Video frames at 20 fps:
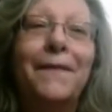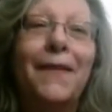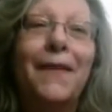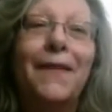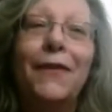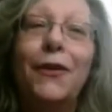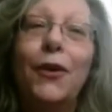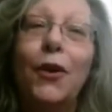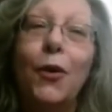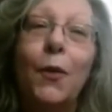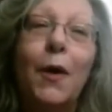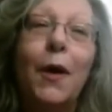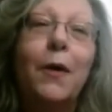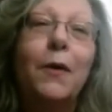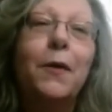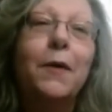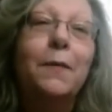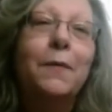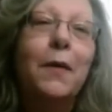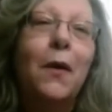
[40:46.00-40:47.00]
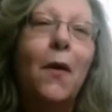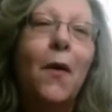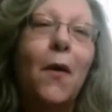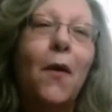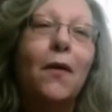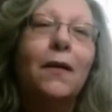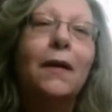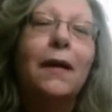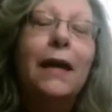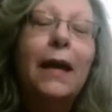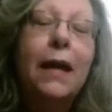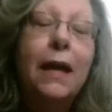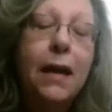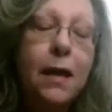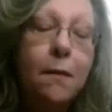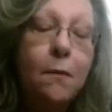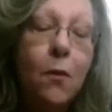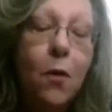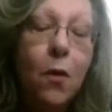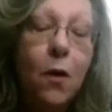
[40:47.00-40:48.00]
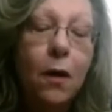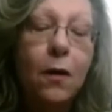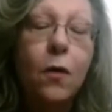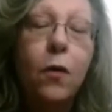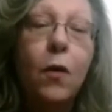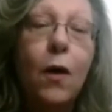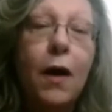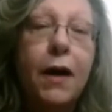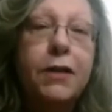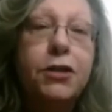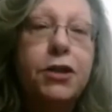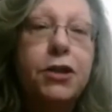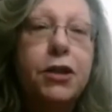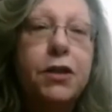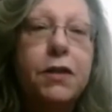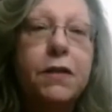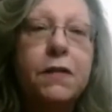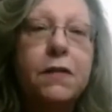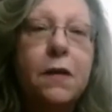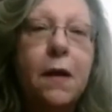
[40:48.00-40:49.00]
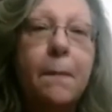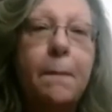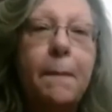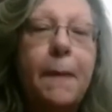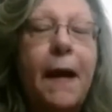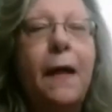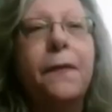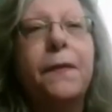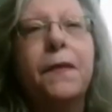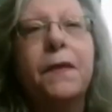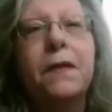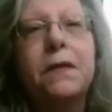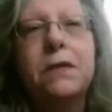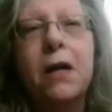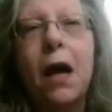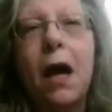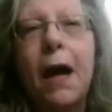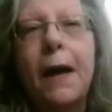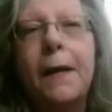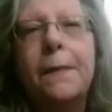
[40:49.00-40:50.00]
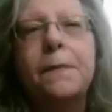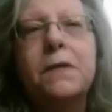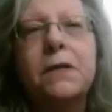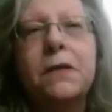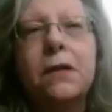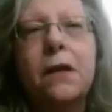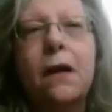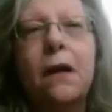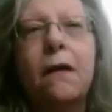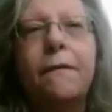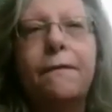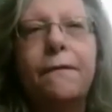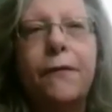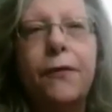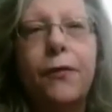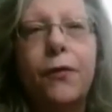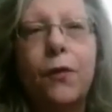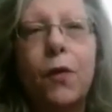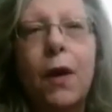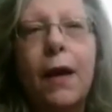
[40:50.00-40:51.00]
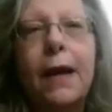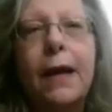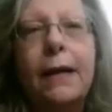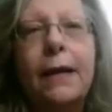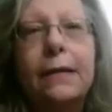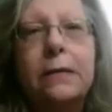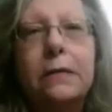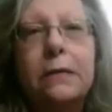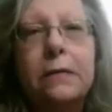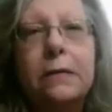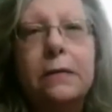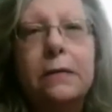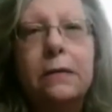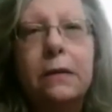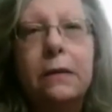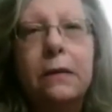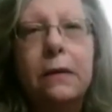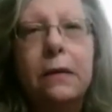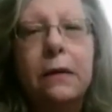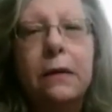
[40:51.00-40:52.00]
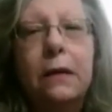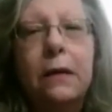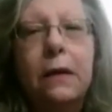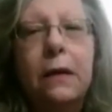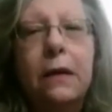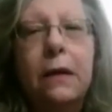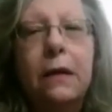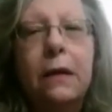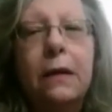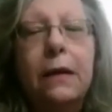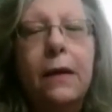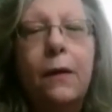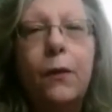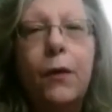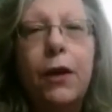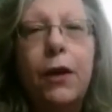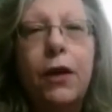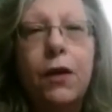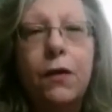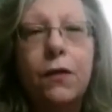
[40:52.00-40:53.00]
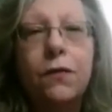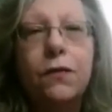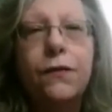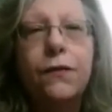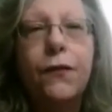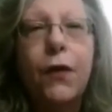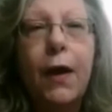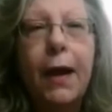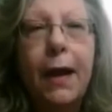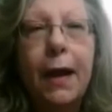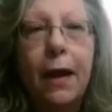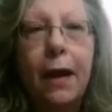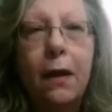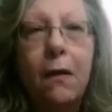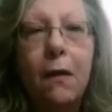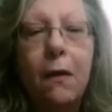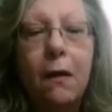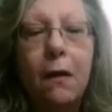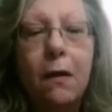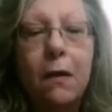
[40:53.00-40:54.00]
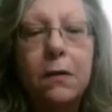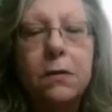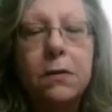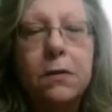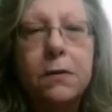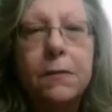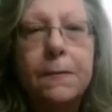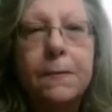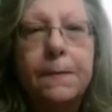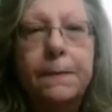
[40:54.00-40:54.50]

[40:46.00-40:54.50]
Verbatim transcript: You're welcome, Laurel. Any more questions about the types of threads that we use for ANKARS?